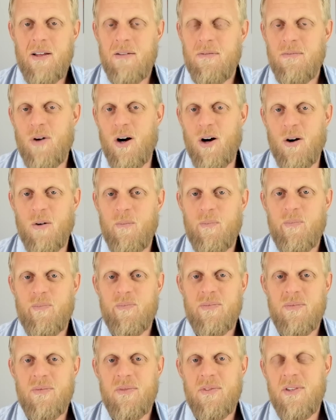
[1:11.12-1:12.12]
Well,
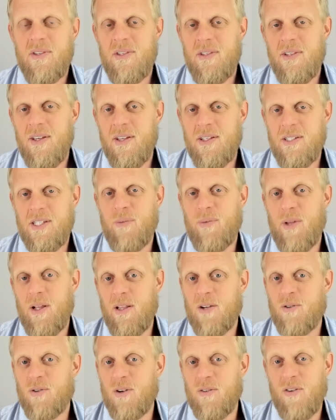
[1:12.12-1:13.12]
except the
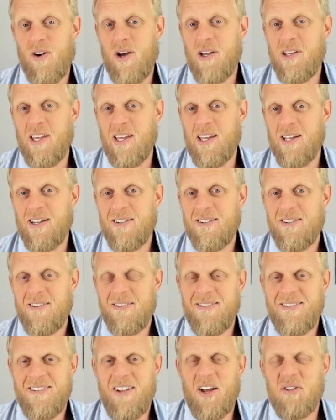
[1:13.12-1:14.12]
electric Viking.
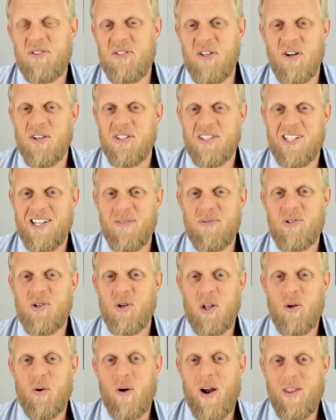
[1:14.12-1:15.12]
No, seriously, I'm
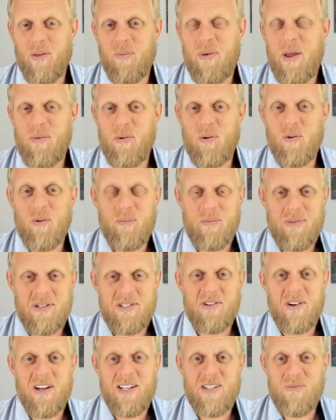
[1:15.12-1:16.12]
sure there were other people
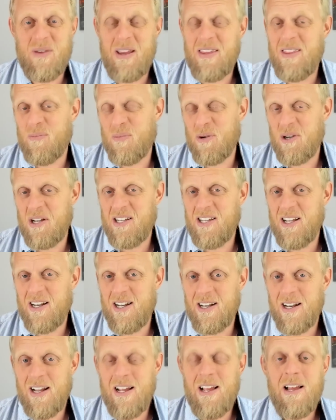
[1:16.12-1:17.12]
besides me that predicted
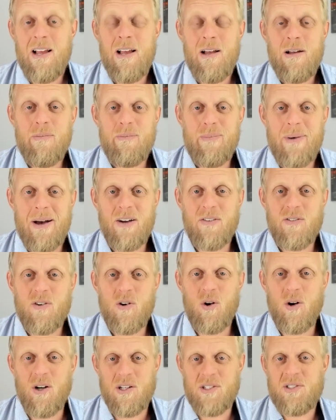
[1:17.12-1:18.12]
it. But of
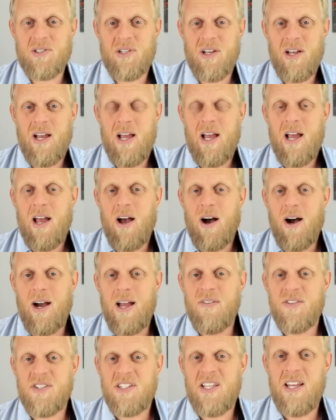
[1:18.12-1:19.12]
course, I
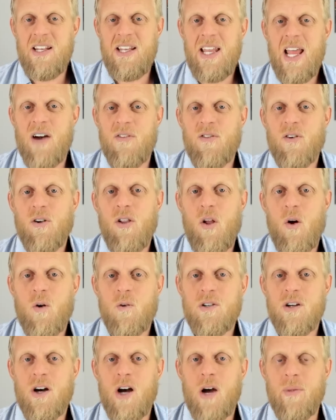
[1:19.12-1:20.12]
have said now for a
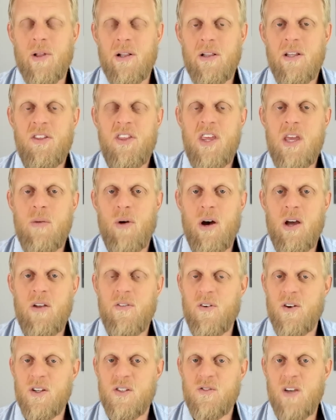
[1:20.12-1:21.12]
long time that lithium ion
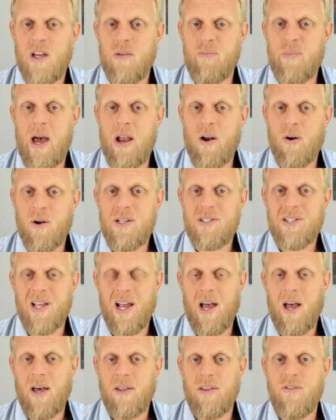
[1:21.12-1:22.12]
phosphate batteries
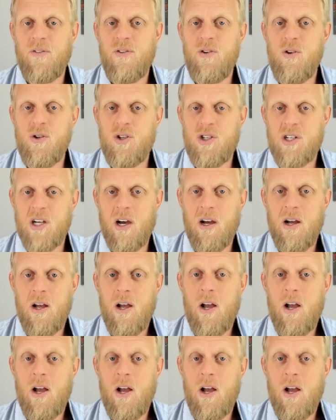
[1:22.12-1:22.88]
are the future